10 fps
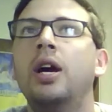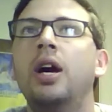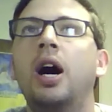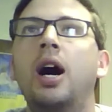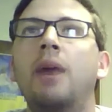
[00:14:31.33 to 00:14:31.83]

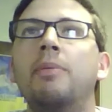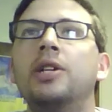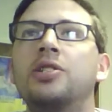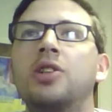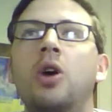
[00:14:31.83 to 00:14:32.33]
Um, and
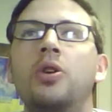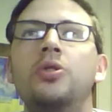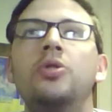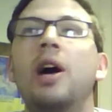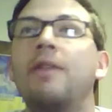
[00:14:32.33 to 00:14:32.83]
so you
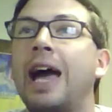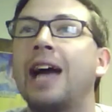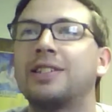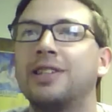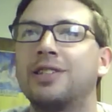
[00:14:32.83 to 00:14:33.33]
do have
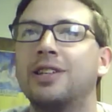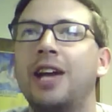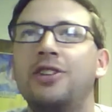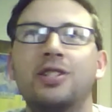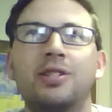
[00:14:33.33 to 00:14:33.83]
access to that
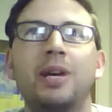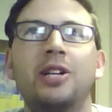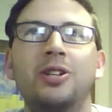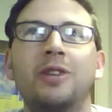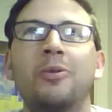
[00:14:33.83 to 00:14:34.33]
just to make
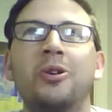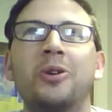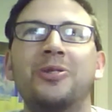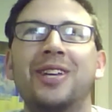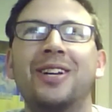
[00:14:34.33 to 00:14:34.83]
sure everyone
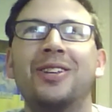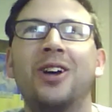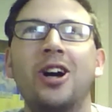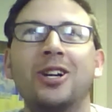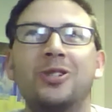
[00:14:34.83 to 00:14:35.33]
knows the, the
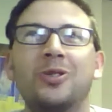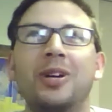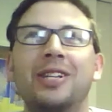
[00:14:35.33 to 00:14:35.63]
Augie Choice.